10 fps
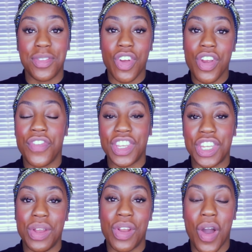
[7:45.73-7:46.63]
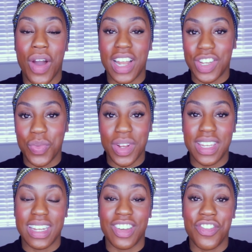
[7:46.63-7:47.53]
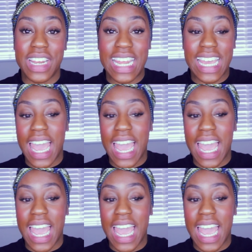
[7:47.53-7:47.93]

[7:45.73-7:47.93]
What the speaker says: I'm sorry if it's too long, I just wanted to really